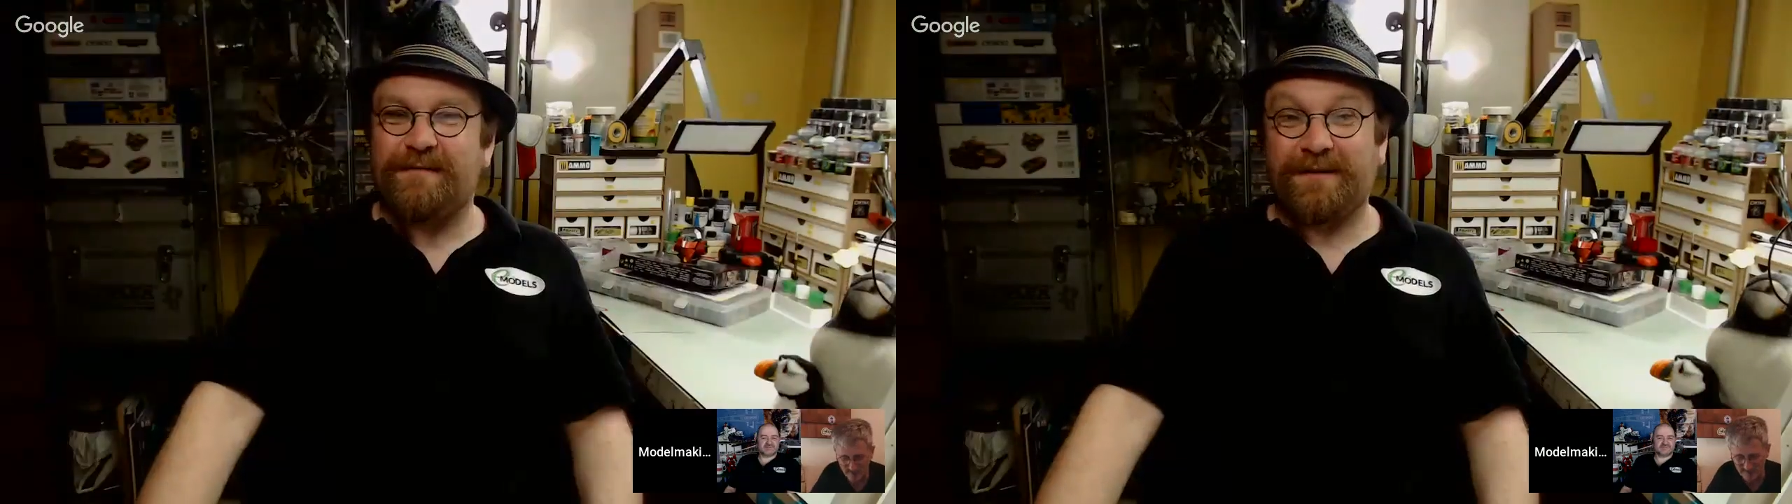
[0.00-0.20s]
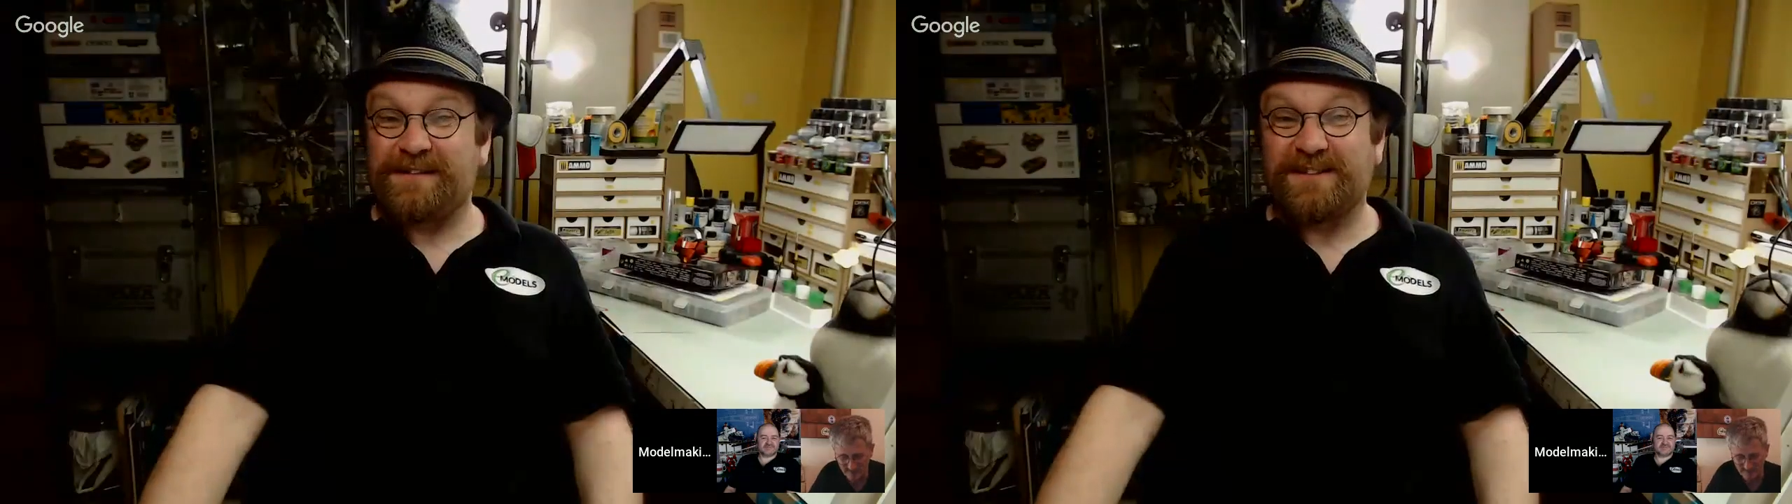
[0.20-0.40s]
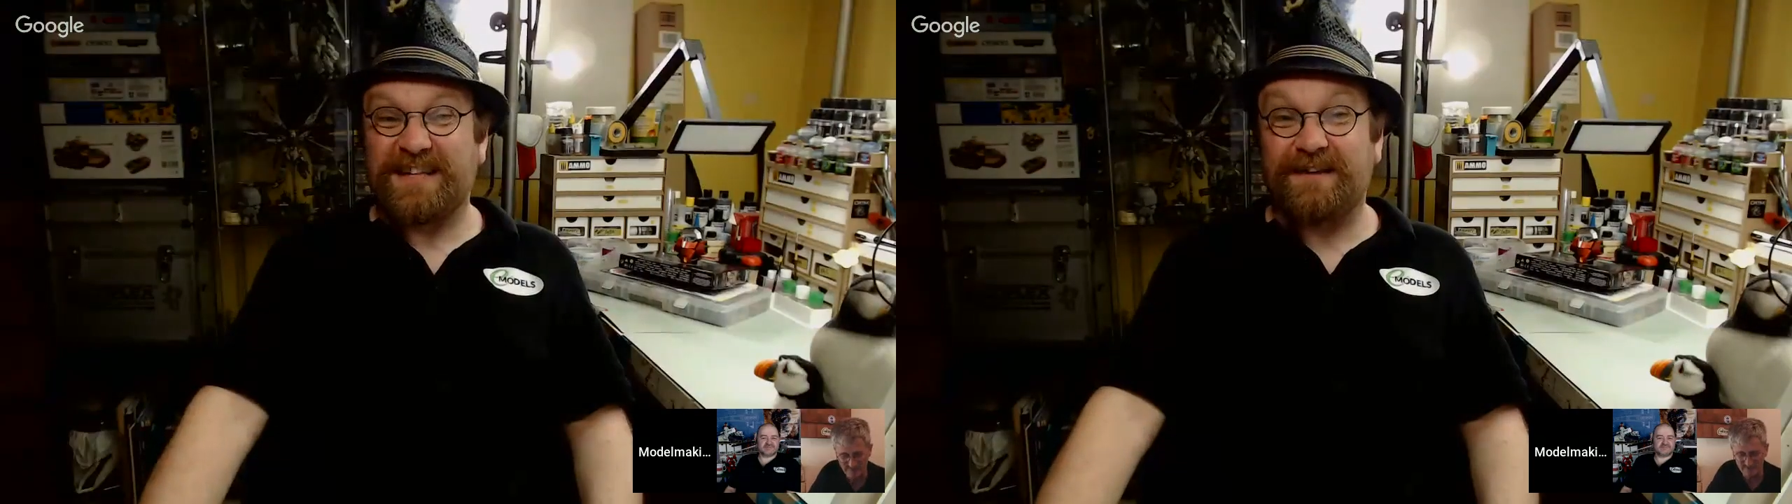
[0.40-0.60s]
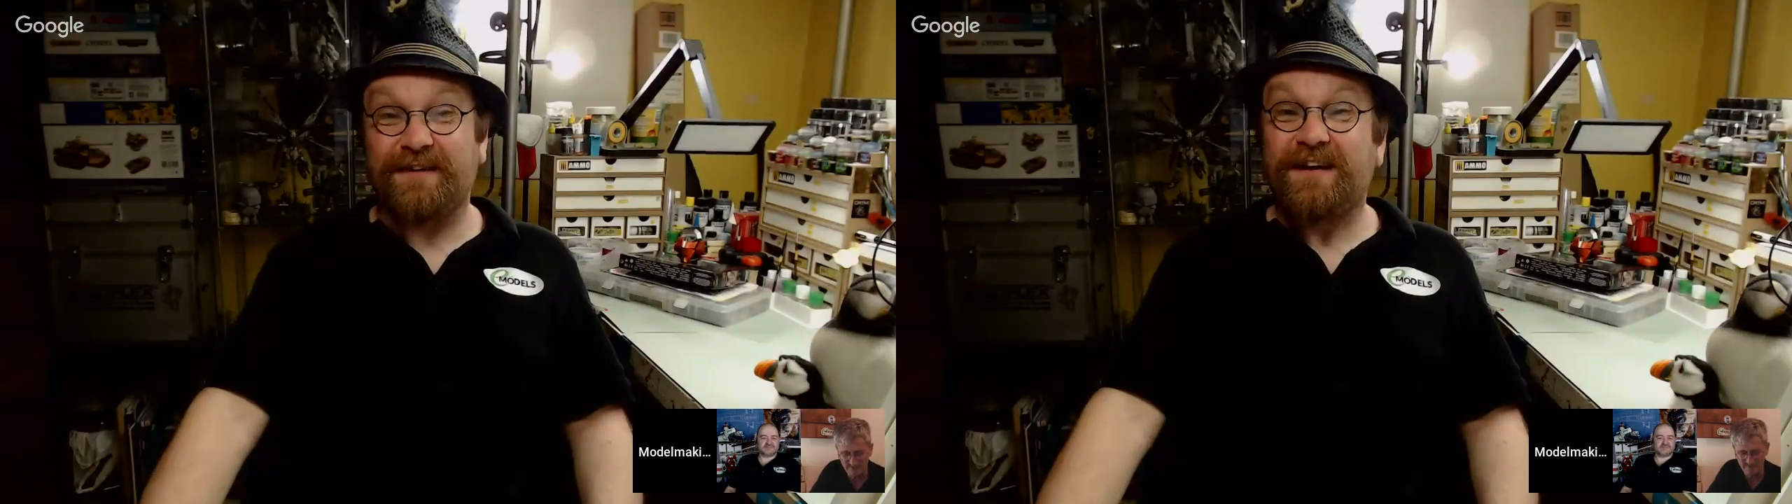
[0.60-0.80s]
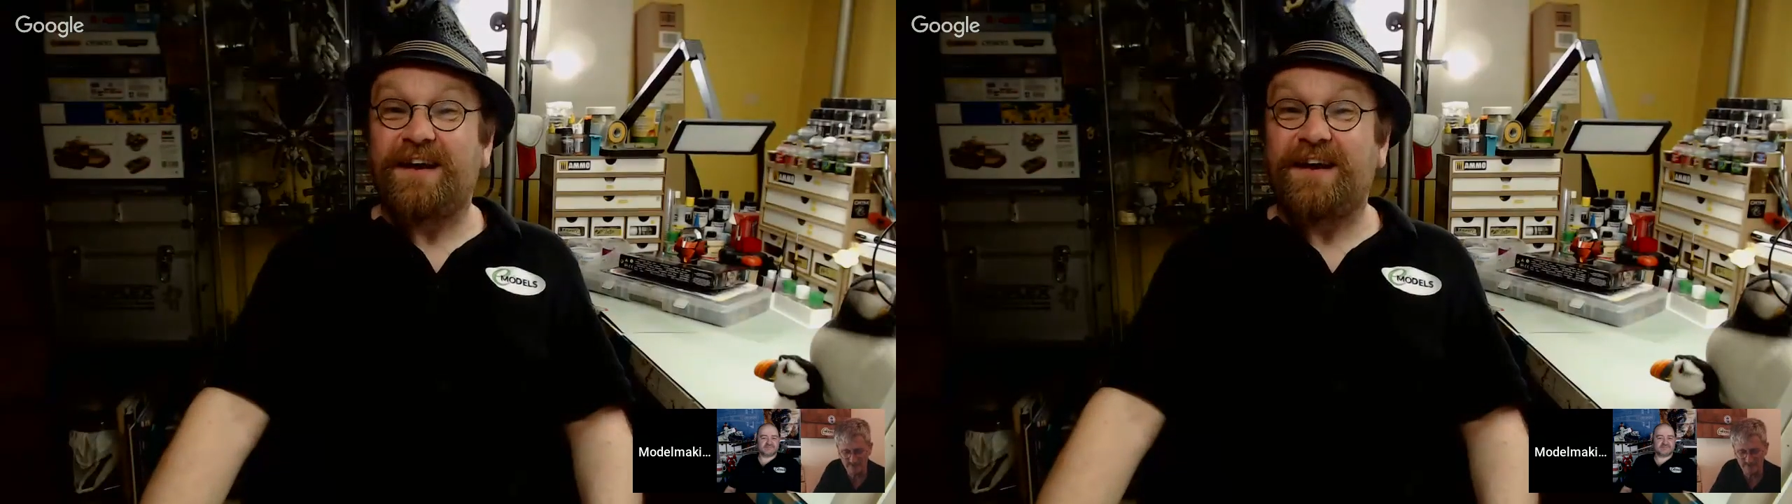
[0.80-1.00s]
but it's not Simon.
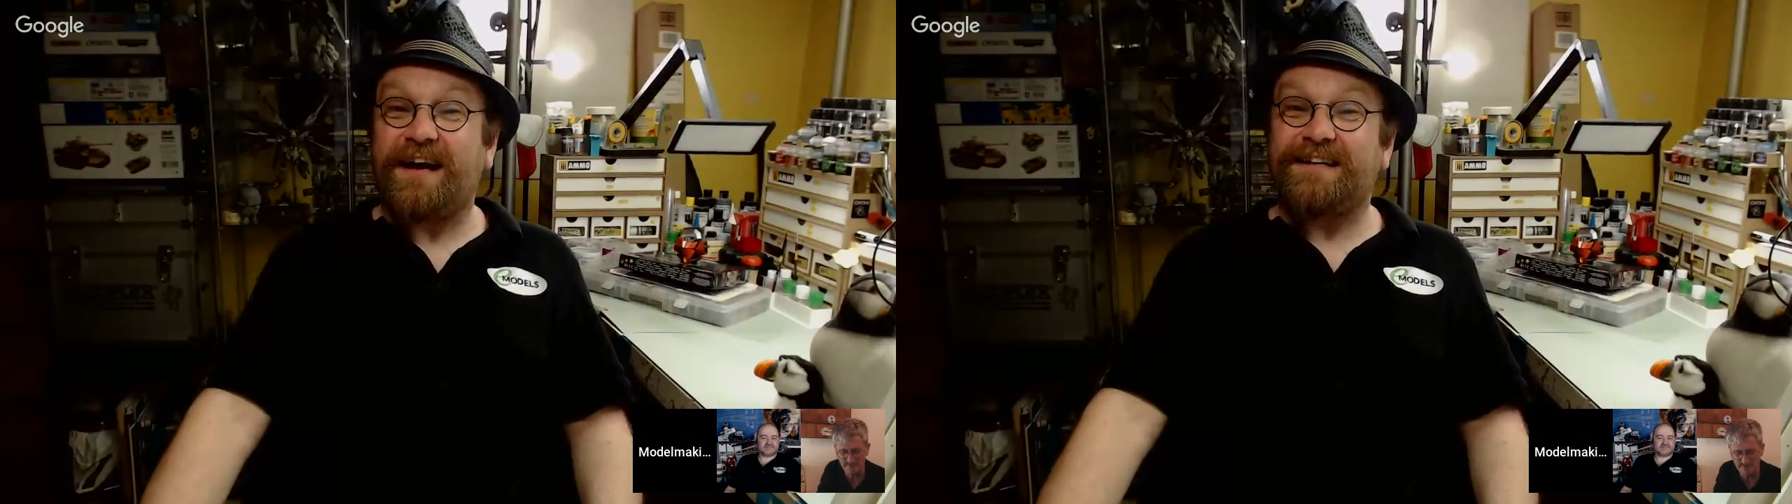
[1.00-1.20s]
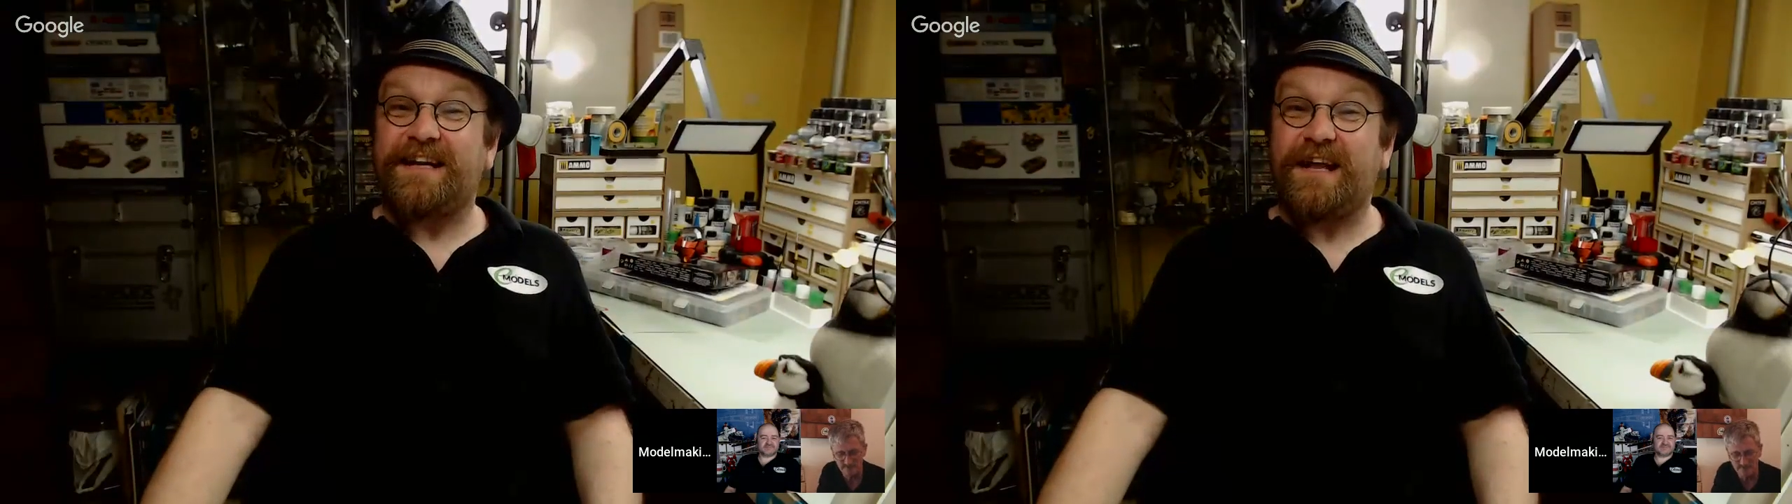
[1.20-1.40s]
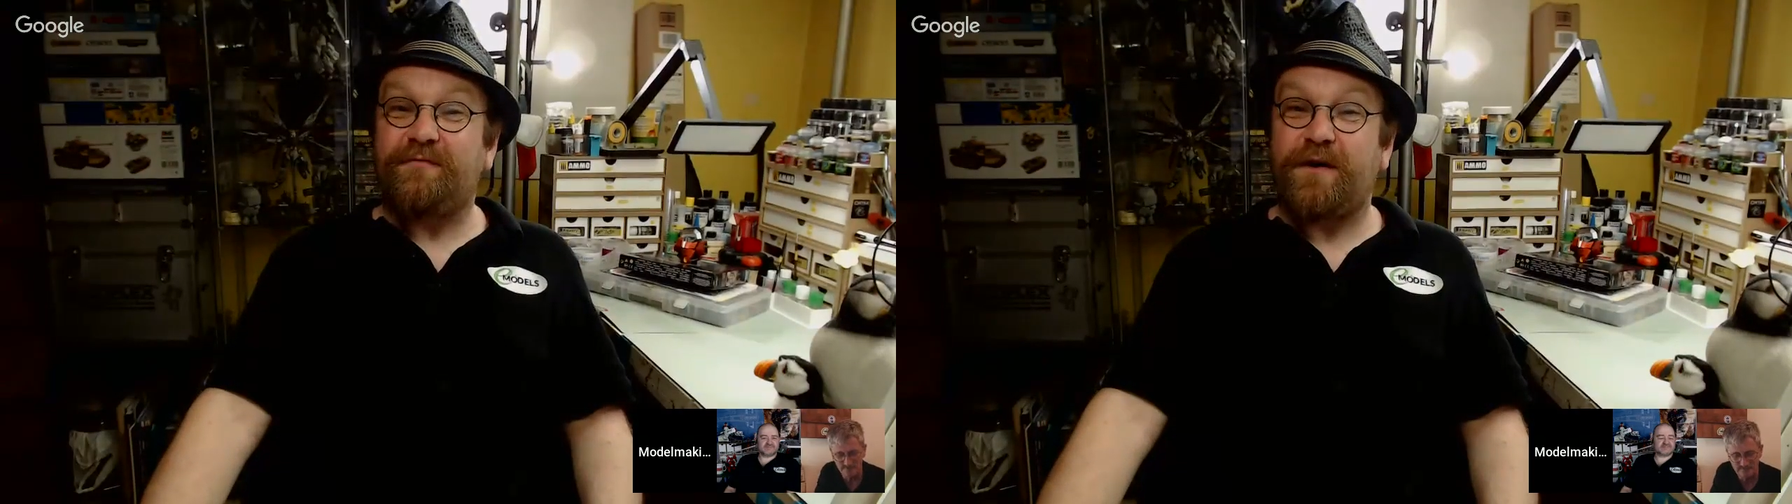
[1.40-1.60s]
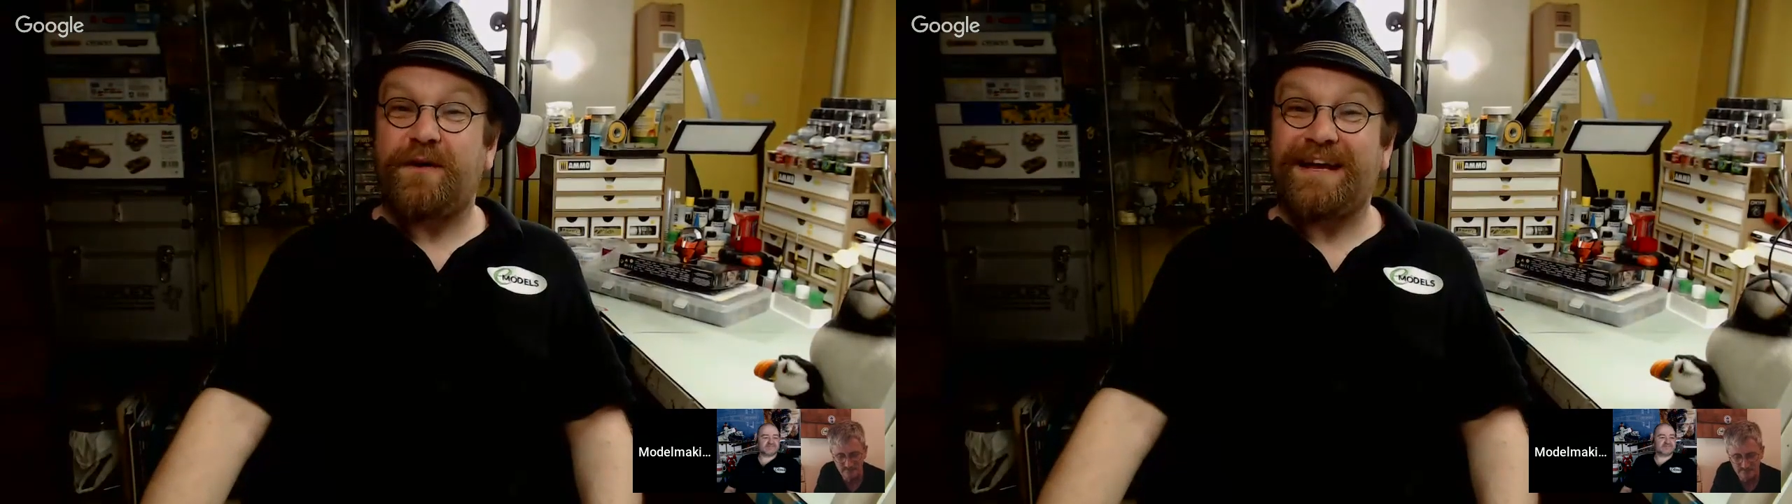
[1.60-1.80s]
Andy at Nevbo,